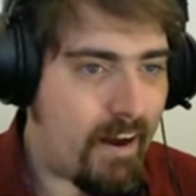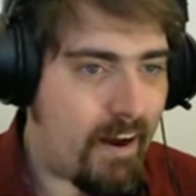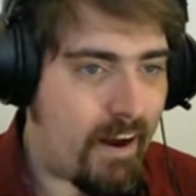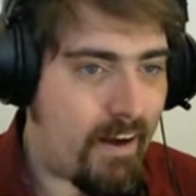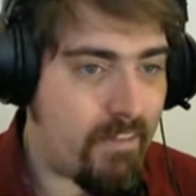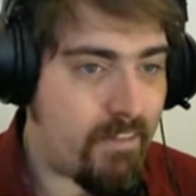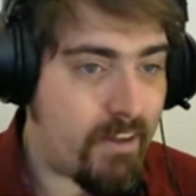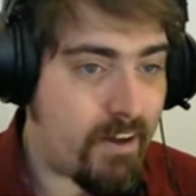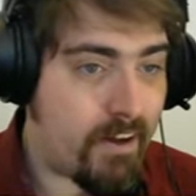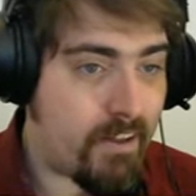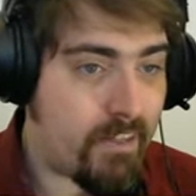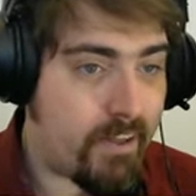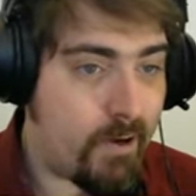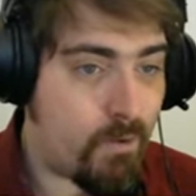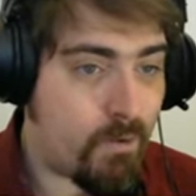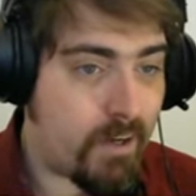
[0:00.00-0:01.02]
And the
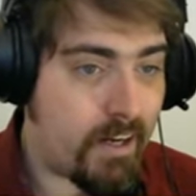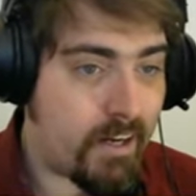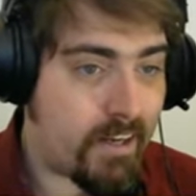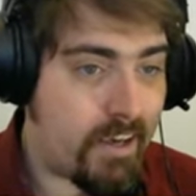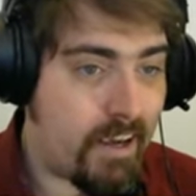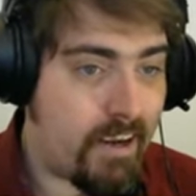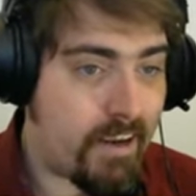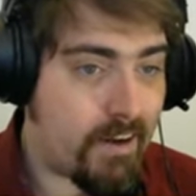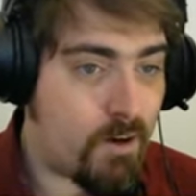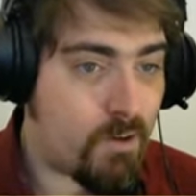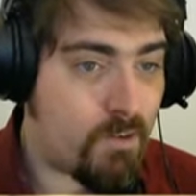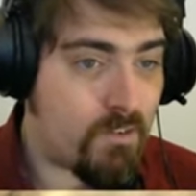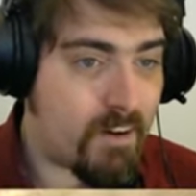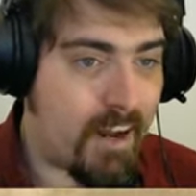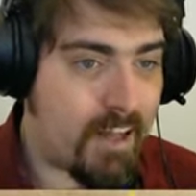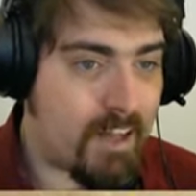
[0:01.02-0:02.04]
nuke again goes
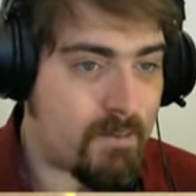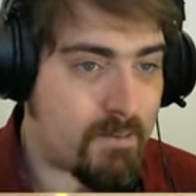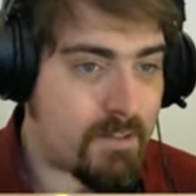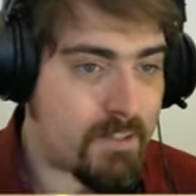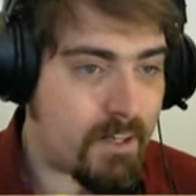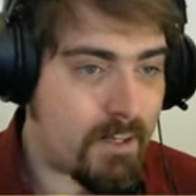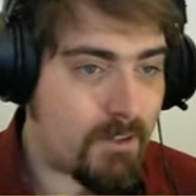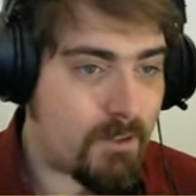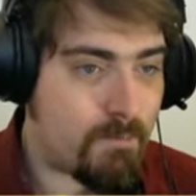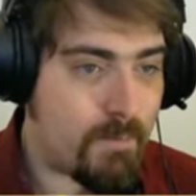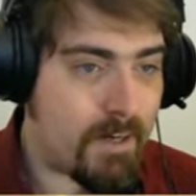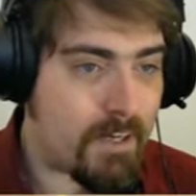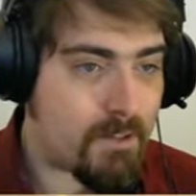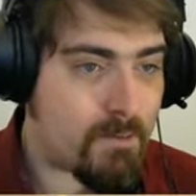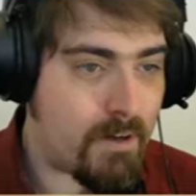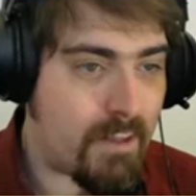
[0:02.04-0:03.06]
for Caliber's old
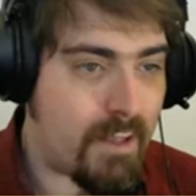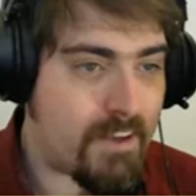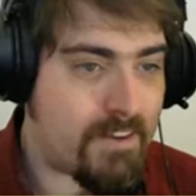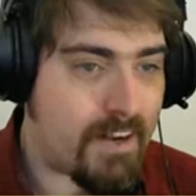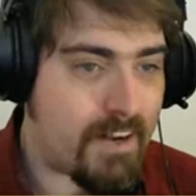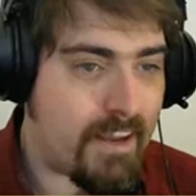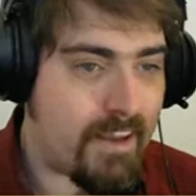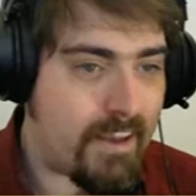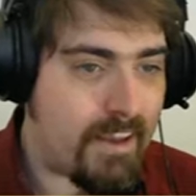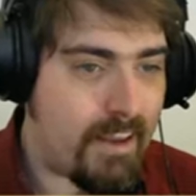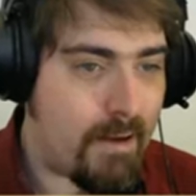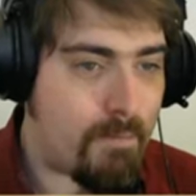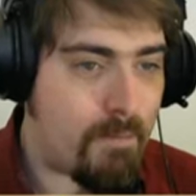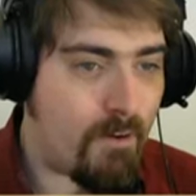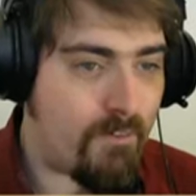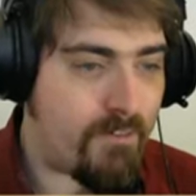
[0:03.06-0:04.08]
base, where there's a
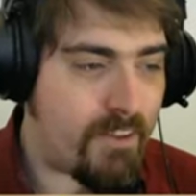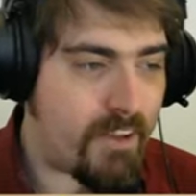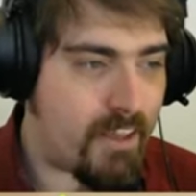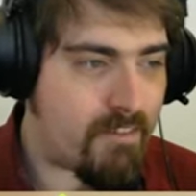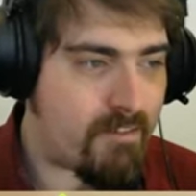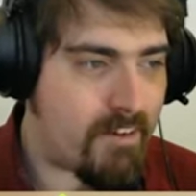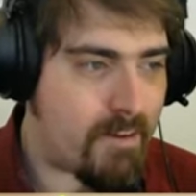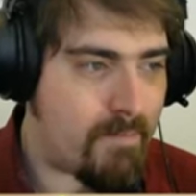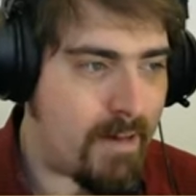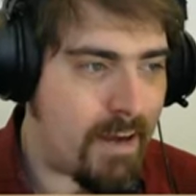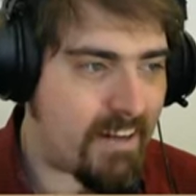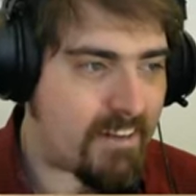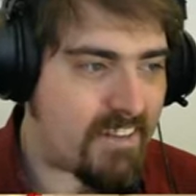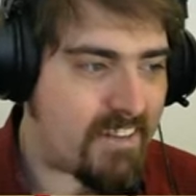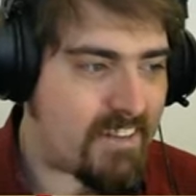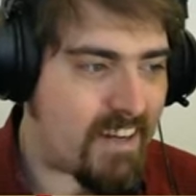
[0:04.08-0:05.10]
heap of T three
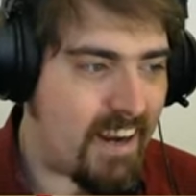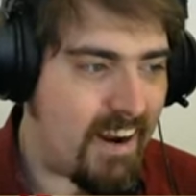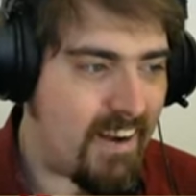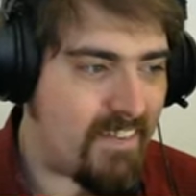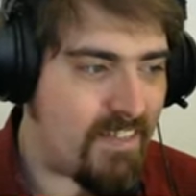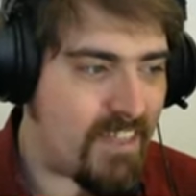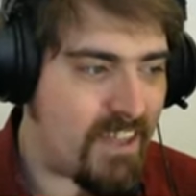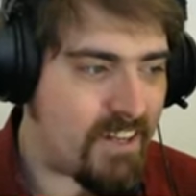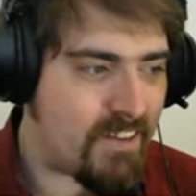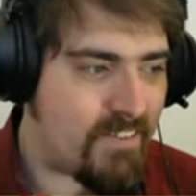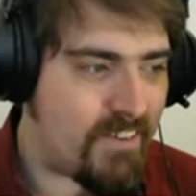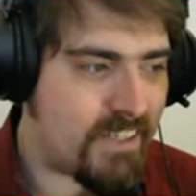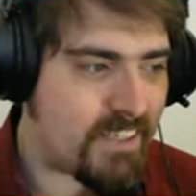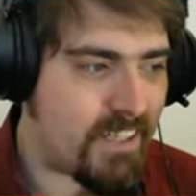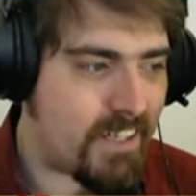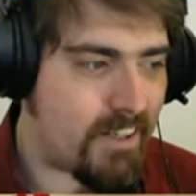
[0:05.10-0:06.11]
mexes, and this
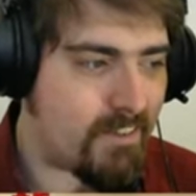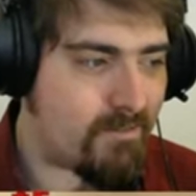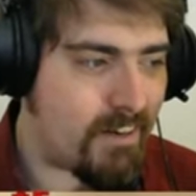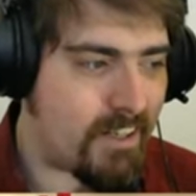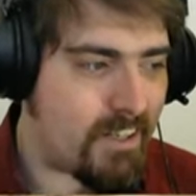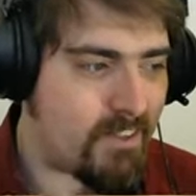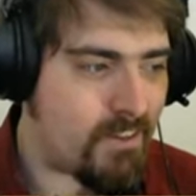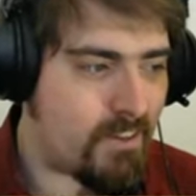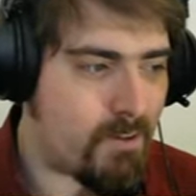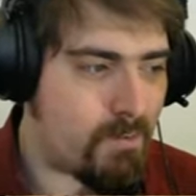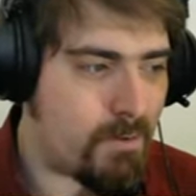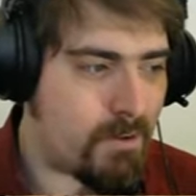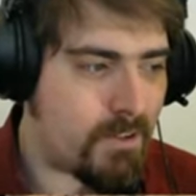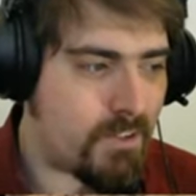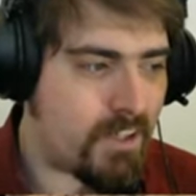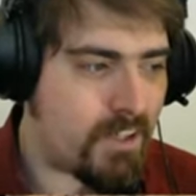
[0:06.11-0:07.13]
feels like the writing's on the
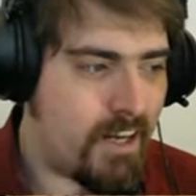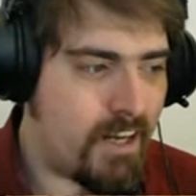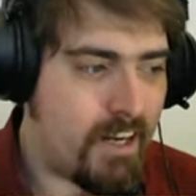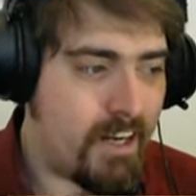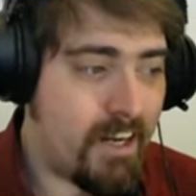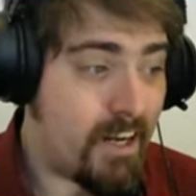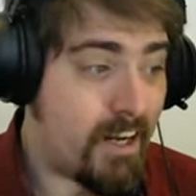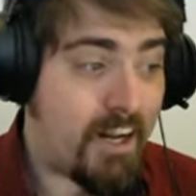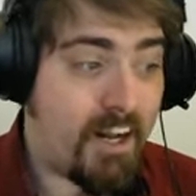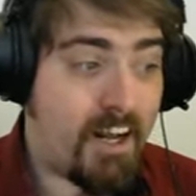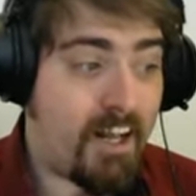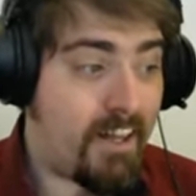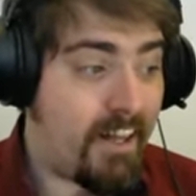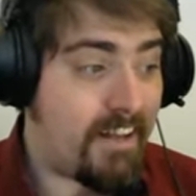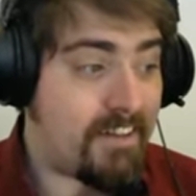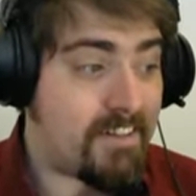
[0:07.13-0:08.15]
wall.
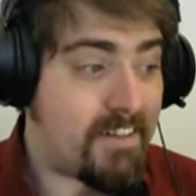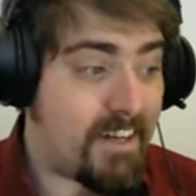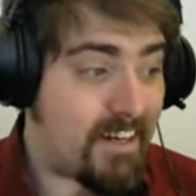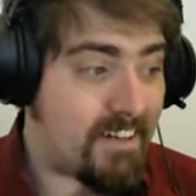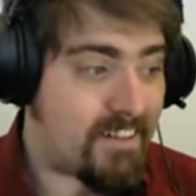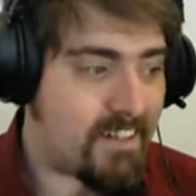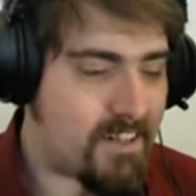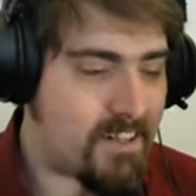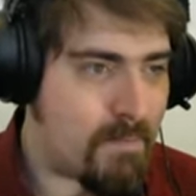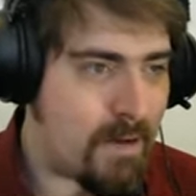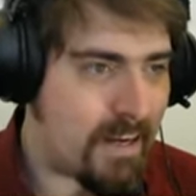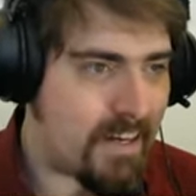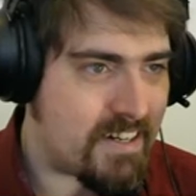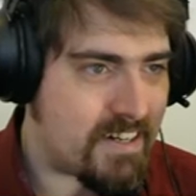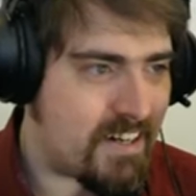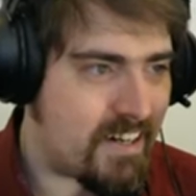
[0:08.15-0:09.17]
Classic, says
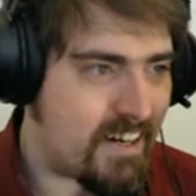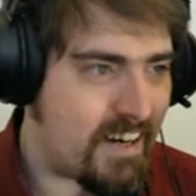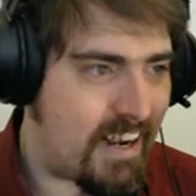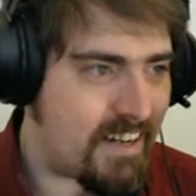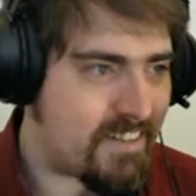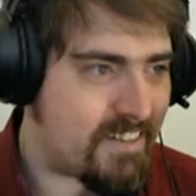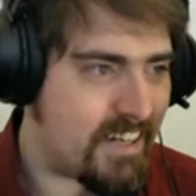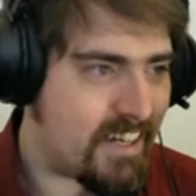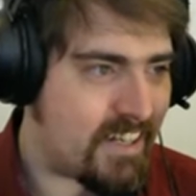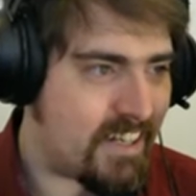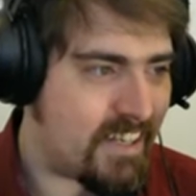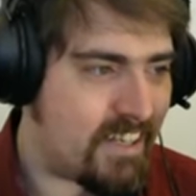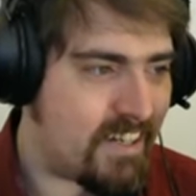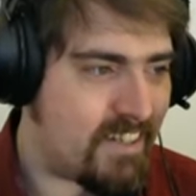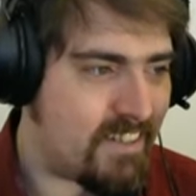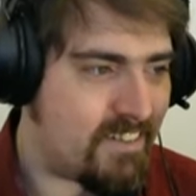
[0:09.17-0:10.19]
Mega sarcastically.